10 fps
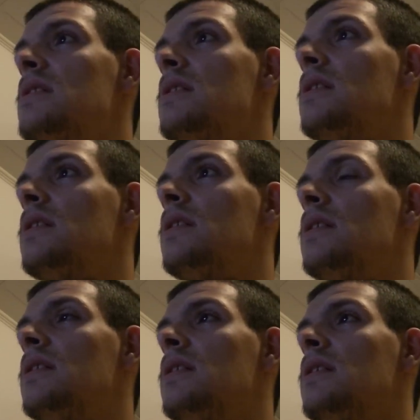
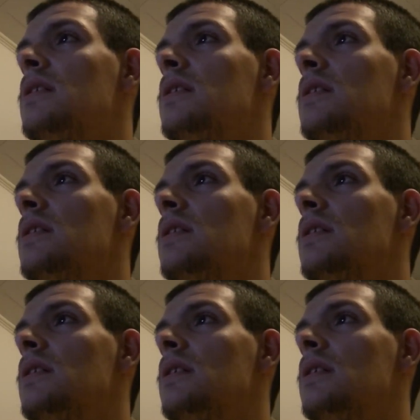
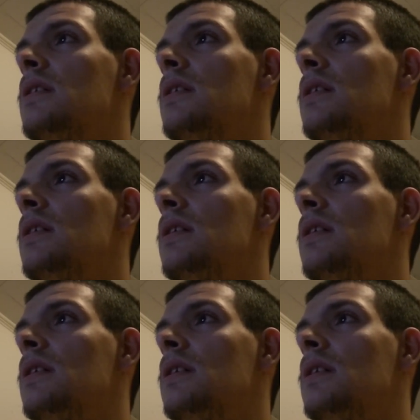
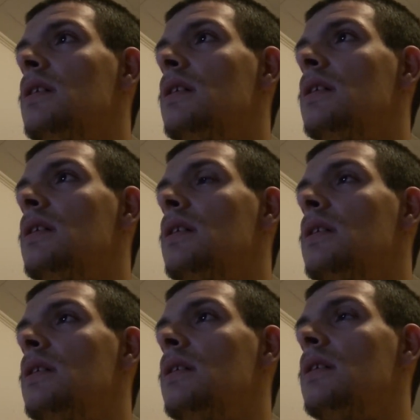
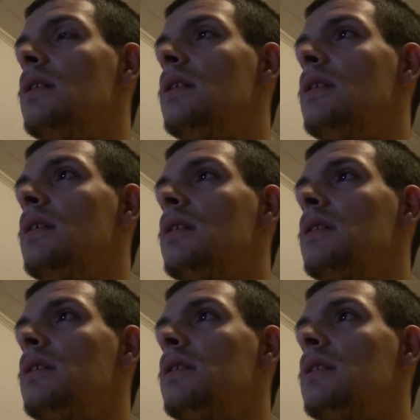
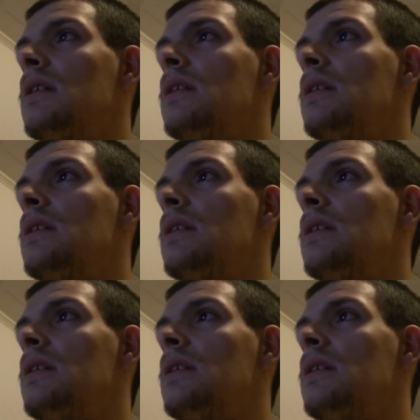Nobody speaks.